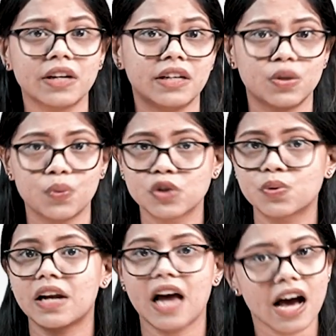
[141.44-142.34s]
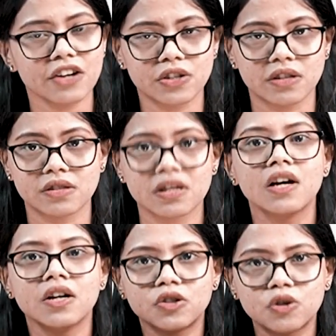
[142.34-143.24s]
individual actions
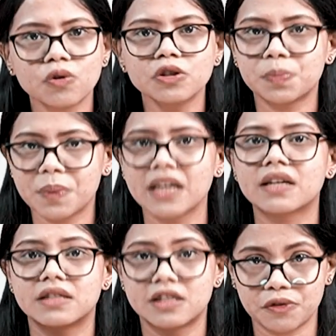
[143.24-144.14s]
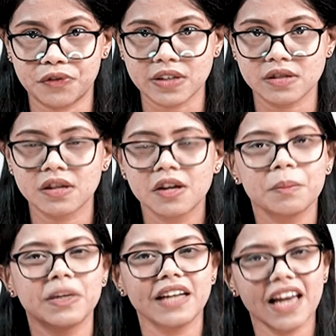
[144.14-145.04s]
don't make difference,
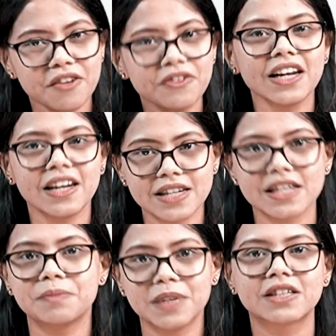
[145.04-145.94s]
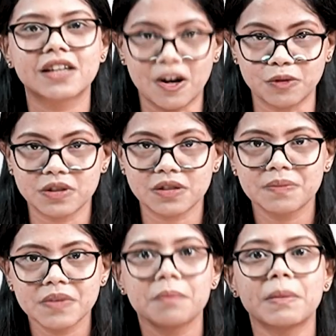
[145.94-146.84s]
but every little bit counts.
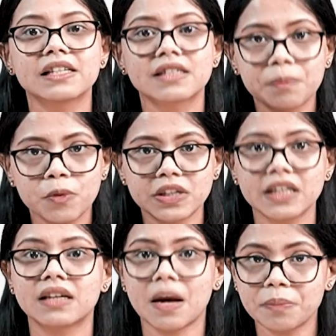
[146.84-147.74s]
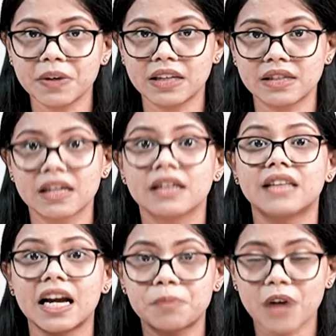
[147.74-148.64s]
By supporting companies
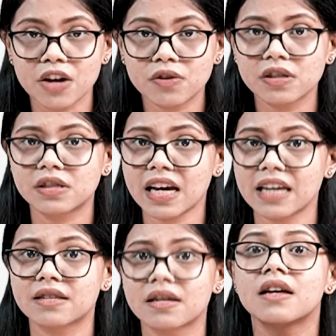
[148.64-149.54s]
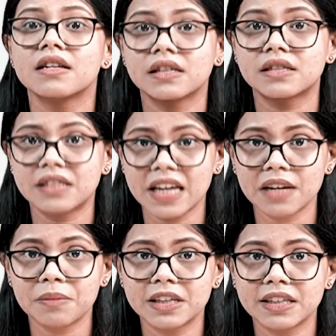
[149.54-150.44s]
that prioritize
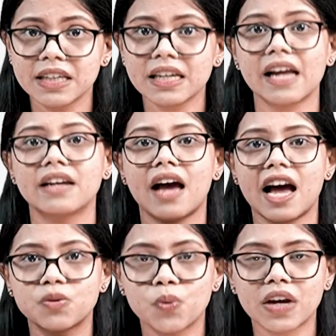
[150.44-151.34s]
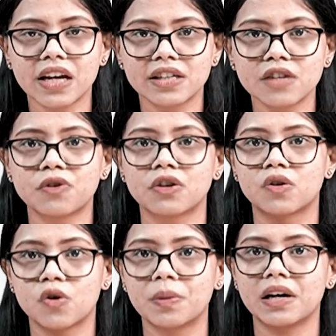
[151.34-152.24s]
sustainability and advocating for
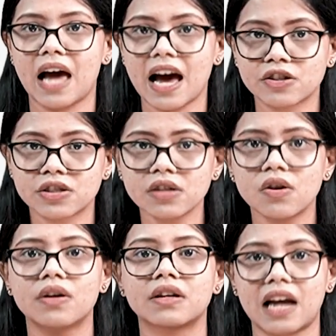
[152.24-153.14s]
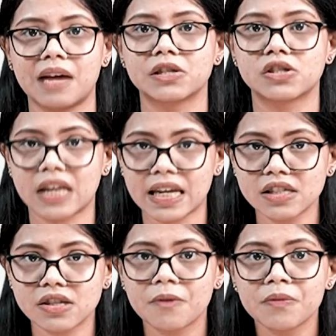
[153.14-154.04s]
global action on climate
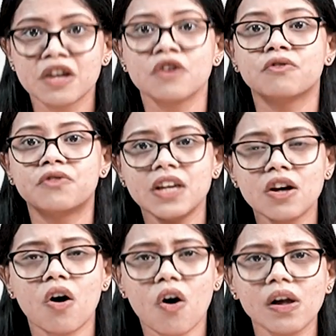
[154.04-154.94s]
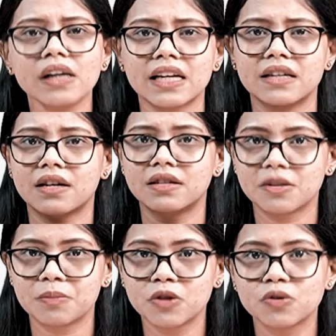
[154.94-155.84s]
change, we all can
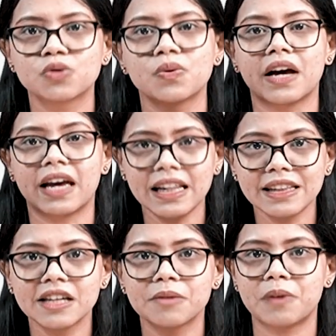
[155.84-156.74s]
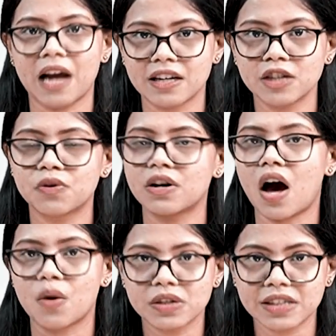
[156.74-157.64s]
contribute to a healthier planet for
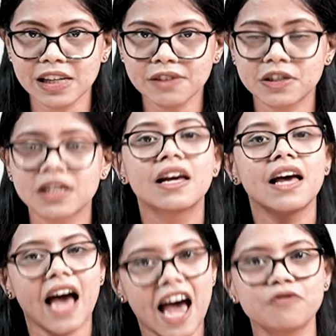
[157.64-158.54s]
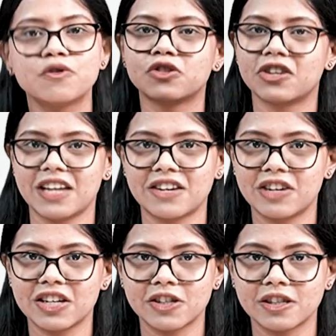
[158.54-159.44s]
ourselves and future
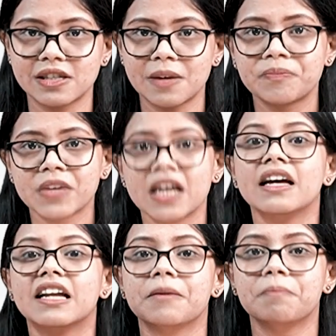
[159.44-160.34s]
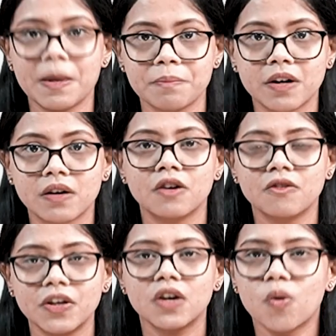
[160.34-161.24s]
generations. Remember,
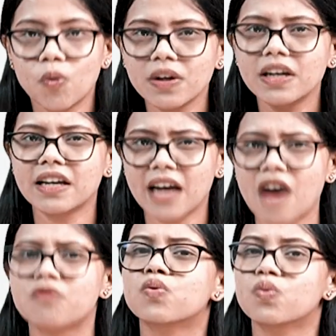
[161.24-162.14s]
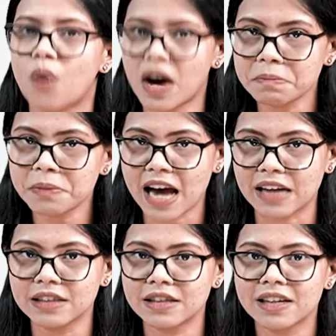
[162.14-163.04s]
we only have one
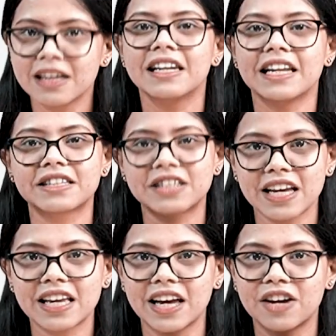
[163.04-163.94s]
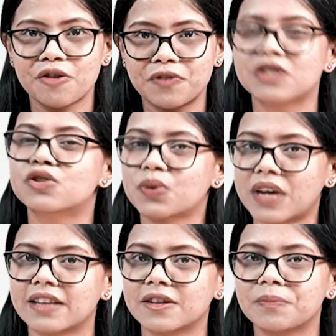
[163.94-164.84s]
planet. Let's take care of it
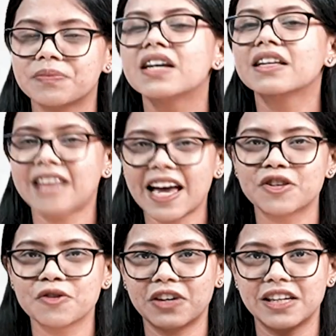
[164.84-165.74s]
together. Thank you for